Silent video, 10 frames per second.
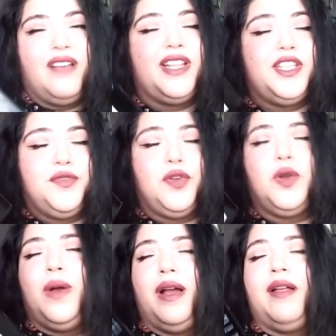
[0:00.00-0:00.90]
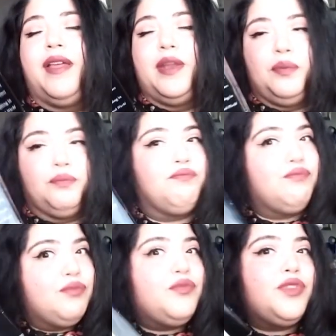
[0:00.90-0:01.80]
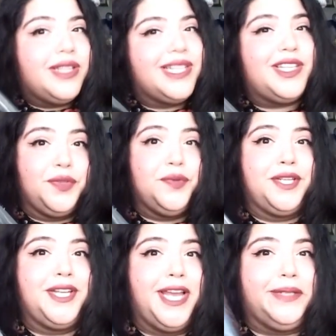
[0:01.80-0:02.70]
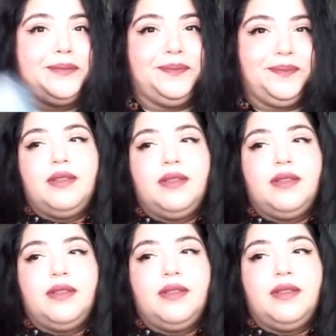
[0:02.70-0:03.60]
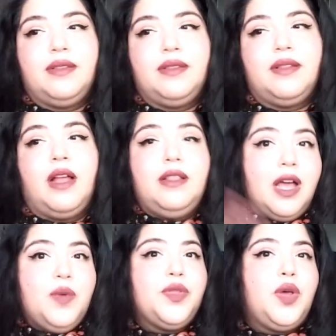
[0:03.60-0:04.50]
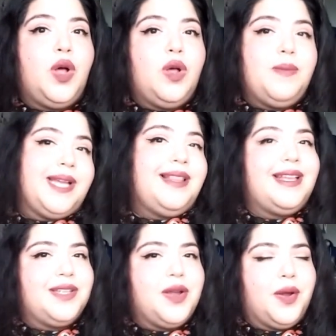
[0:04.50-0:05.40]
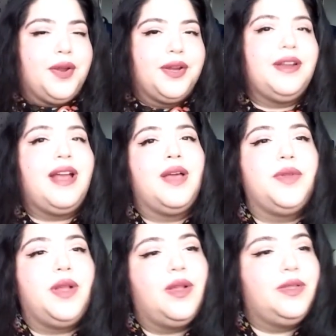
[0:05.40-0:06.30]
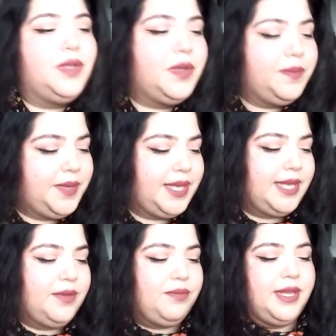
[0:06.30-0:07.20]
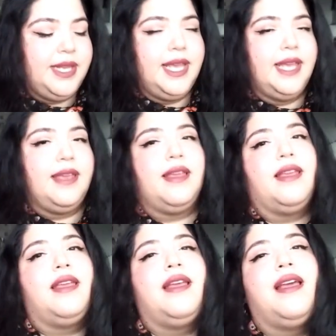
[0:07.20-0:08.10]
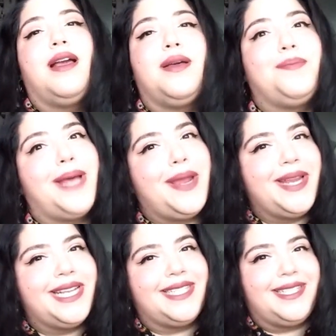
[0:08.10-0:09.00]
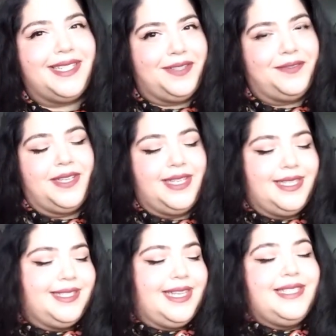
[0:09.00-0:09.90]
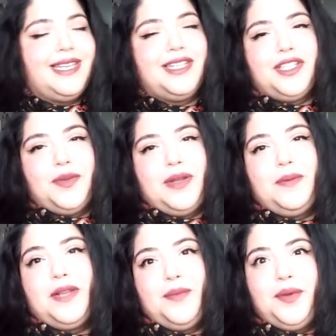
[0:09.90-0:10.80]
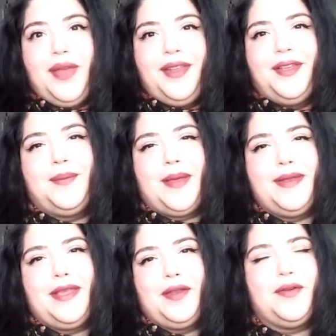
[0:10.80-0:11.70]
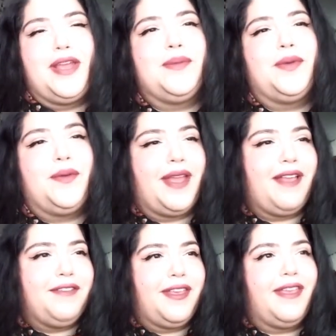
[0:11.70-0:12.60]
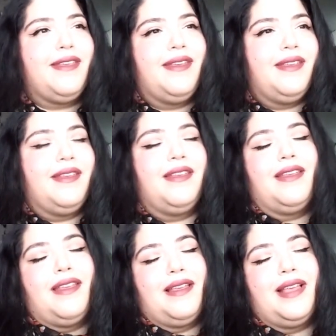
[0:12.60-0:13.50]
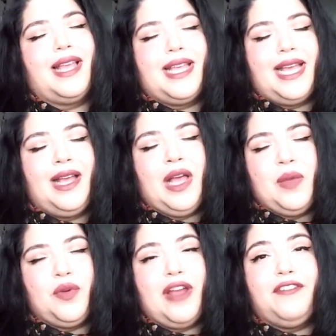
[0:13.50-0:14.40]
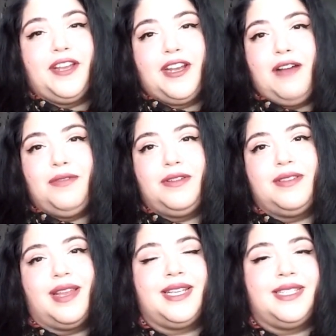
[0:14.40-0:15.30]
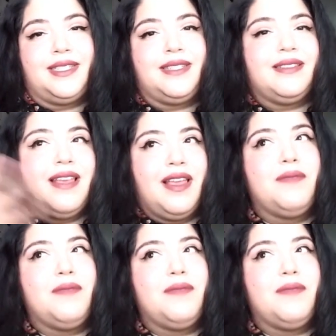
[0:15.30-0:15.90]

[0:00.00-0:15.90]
I've had this for a while, and I really need to read it now. Now, along with all my classic horror, I will also be reading piratey stuff, because that's actually what I'm going to be writing about in NaNoWriMo. I have a graphic novel that is,